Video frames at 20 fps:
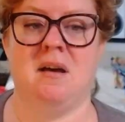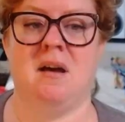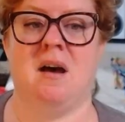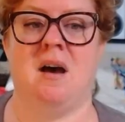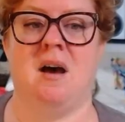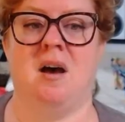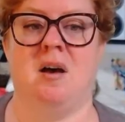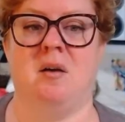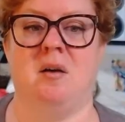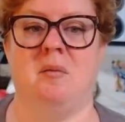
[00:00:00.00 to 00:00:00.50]

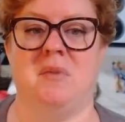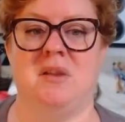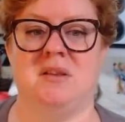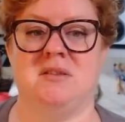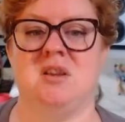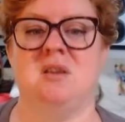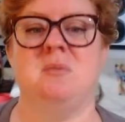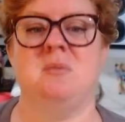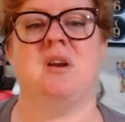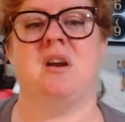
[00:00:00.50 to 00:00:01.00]
And
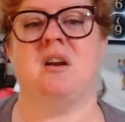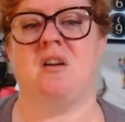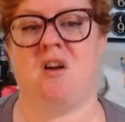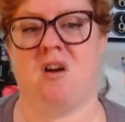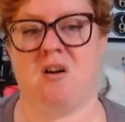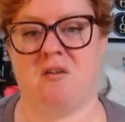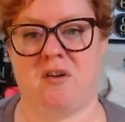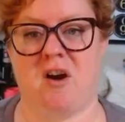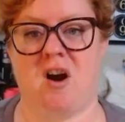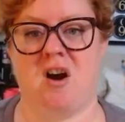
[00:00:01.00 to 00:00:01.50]
so you put out a
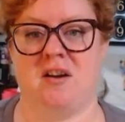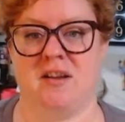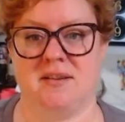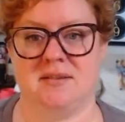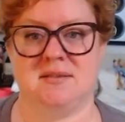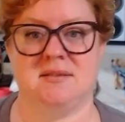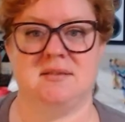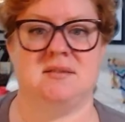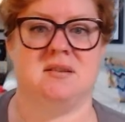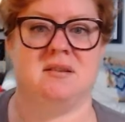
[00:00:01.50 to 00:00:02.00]
call for
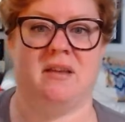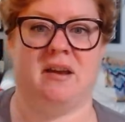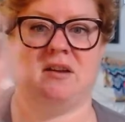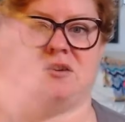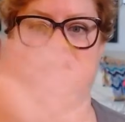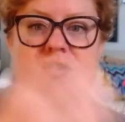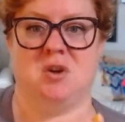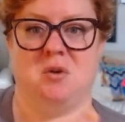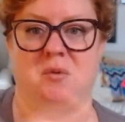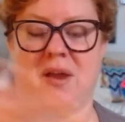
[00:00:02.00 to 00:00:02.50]
artists to
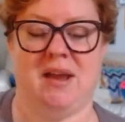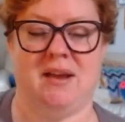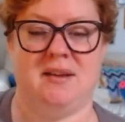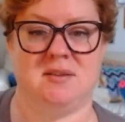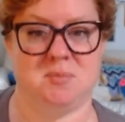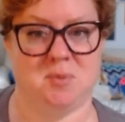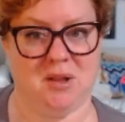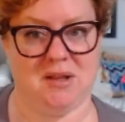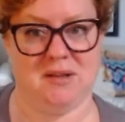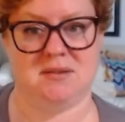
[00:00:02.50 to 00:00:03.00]

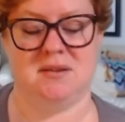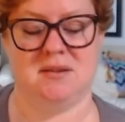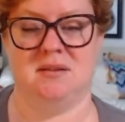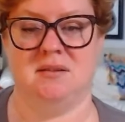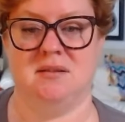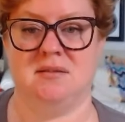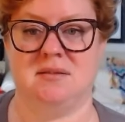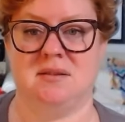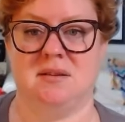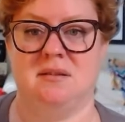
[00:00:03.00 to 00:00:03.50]
showcase
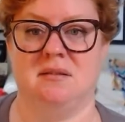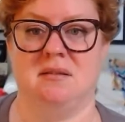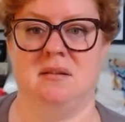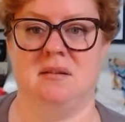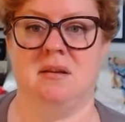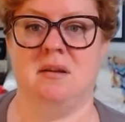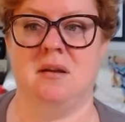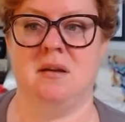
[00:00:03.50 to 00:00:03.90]
places, and